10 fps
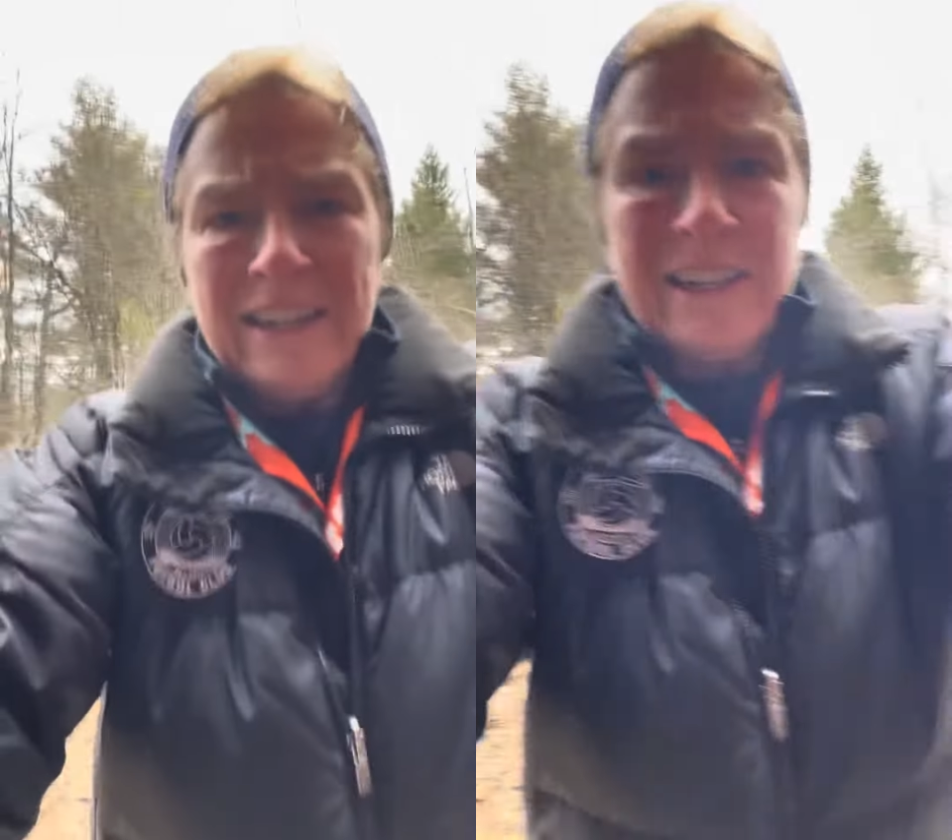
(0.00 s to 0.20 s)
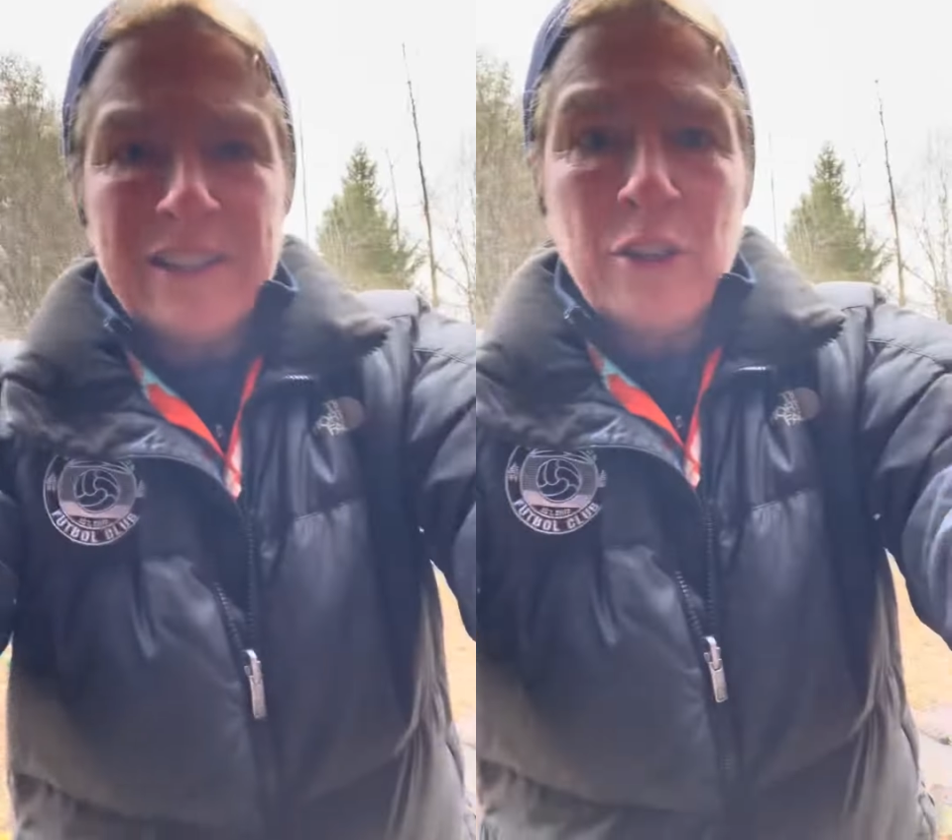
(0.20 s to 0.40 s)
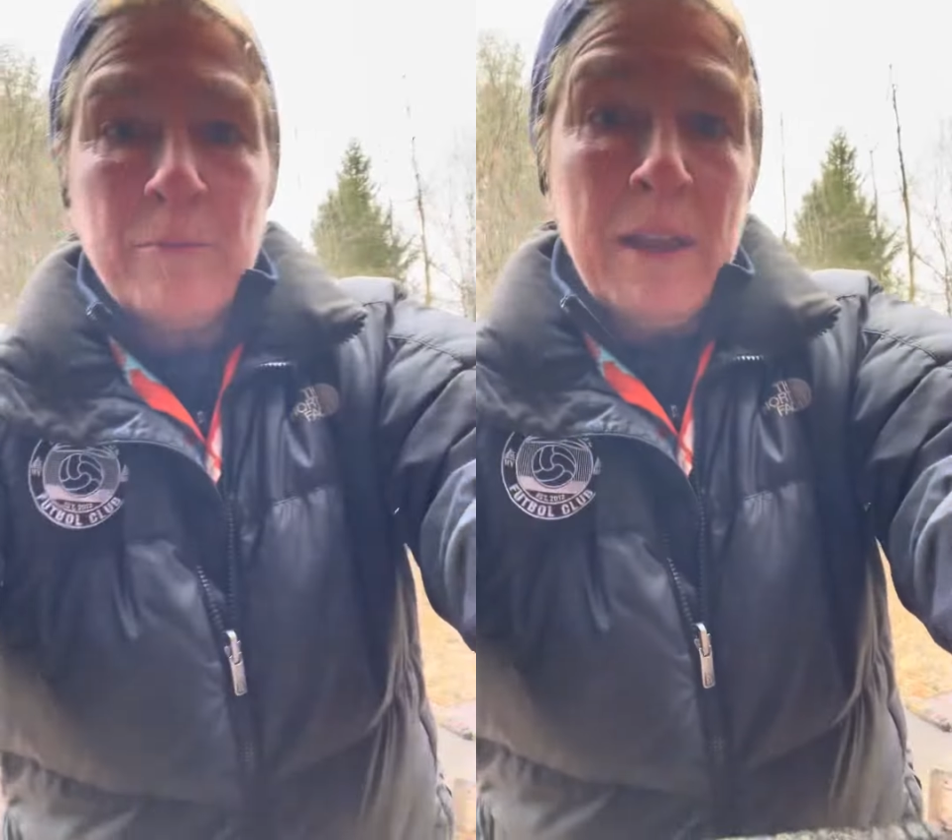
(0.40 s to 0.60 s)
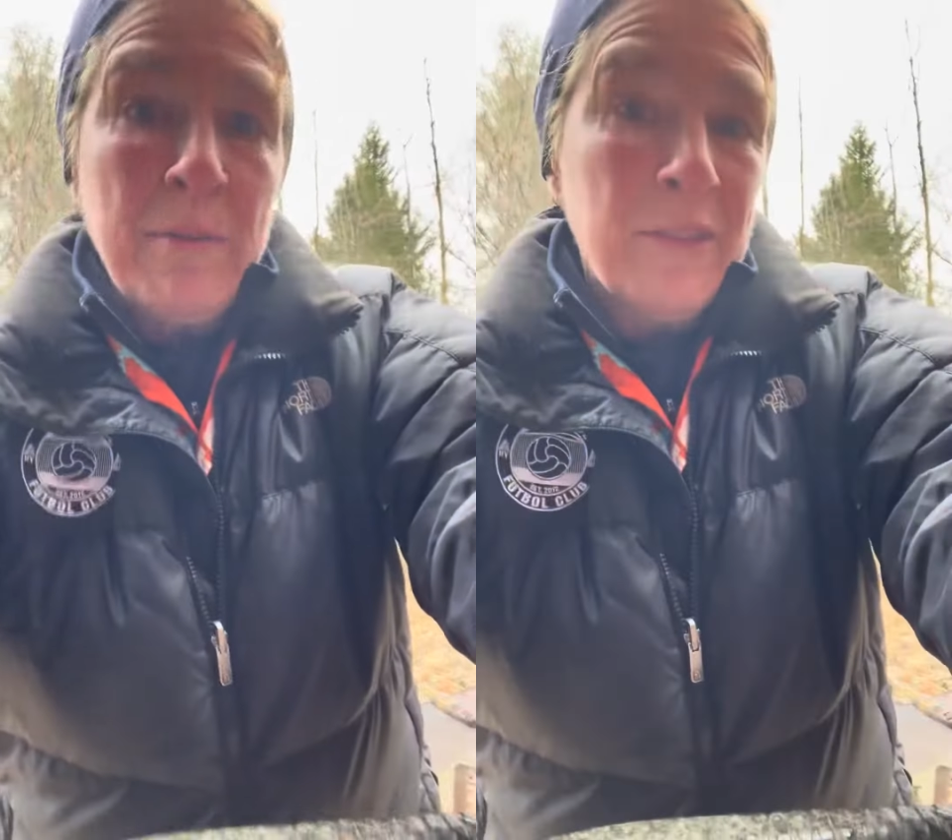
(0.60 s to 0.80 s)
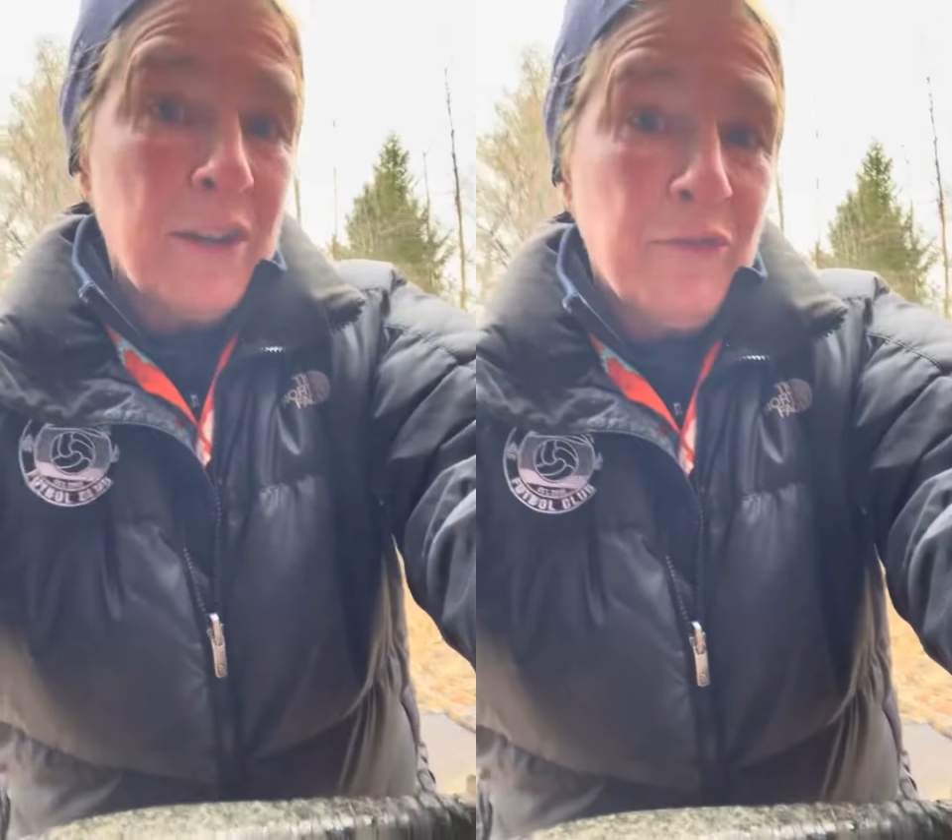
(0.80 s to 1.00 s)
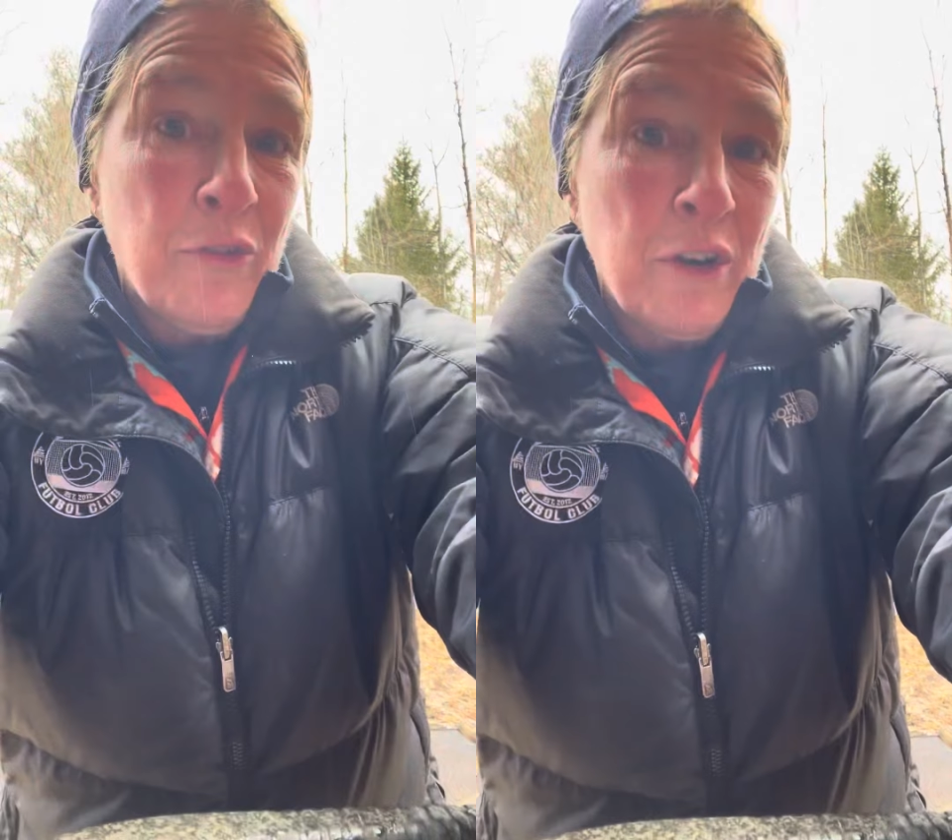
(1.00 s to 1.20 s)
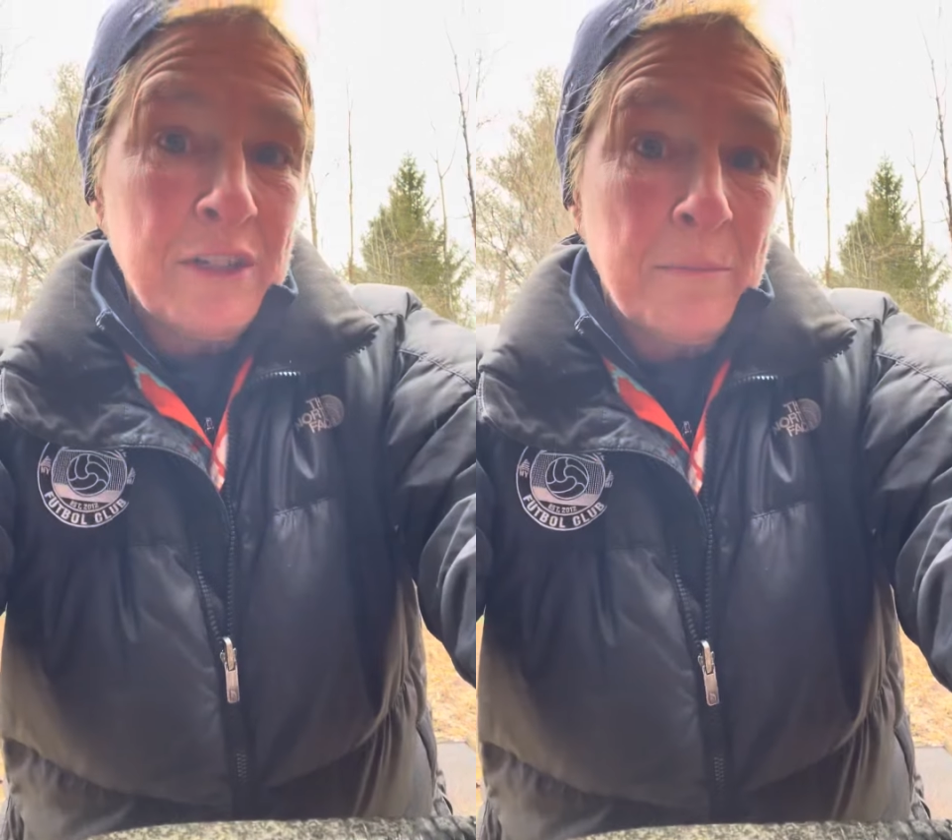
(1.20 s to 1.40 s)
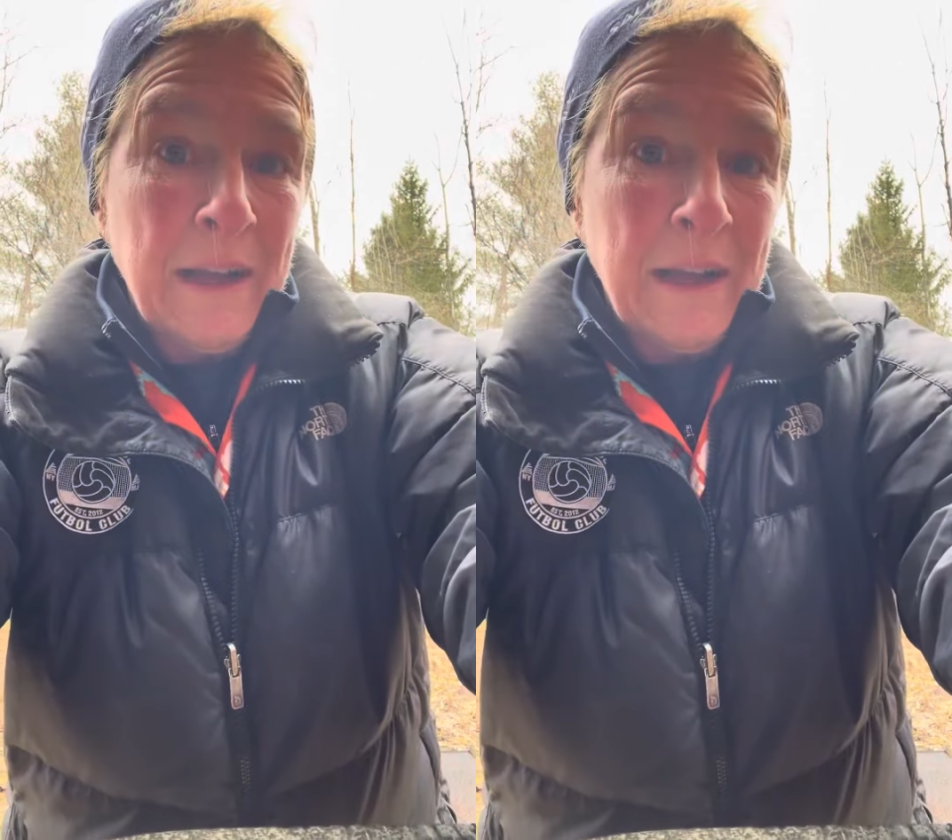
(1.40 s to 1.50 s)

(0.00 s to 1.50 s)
Uh, so maybe three to 400